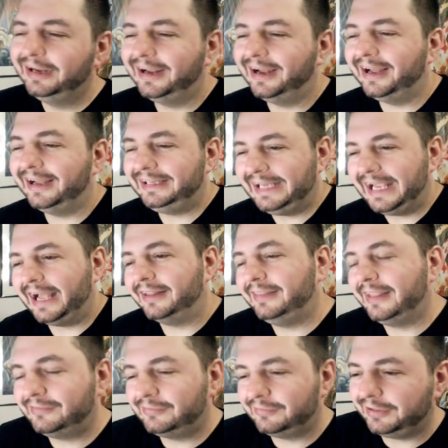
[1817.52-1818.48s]
Yeah,
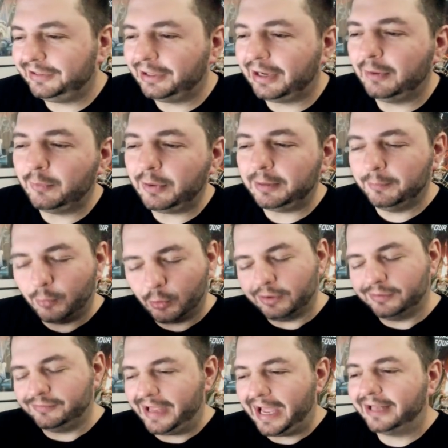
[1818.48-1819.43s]
that's, you know, I want
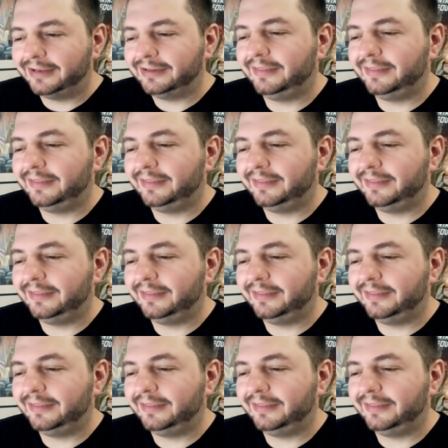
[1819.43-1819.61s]
more of that.